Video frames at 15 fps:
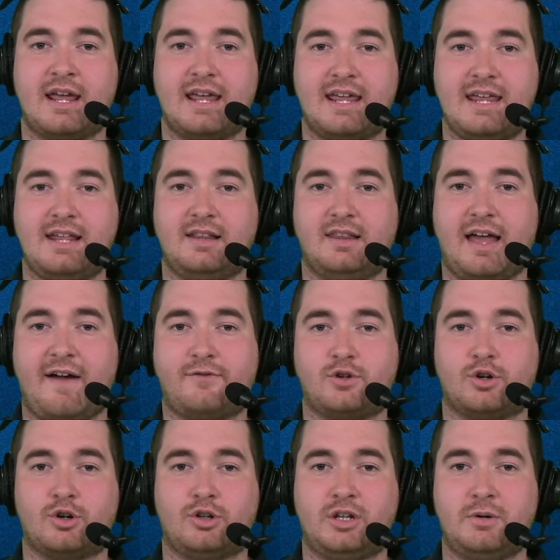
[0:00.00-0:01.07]
he left
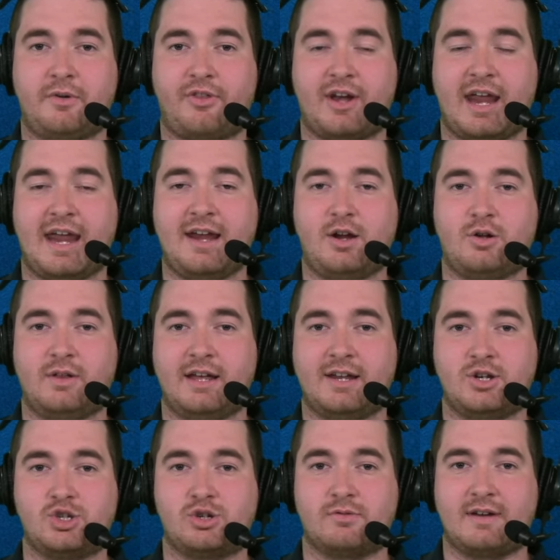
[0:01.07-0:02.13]
early with an ankle
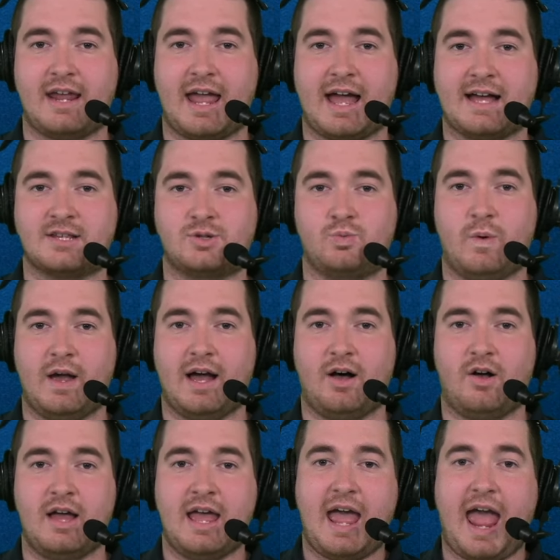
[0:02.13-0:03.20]
injury as well.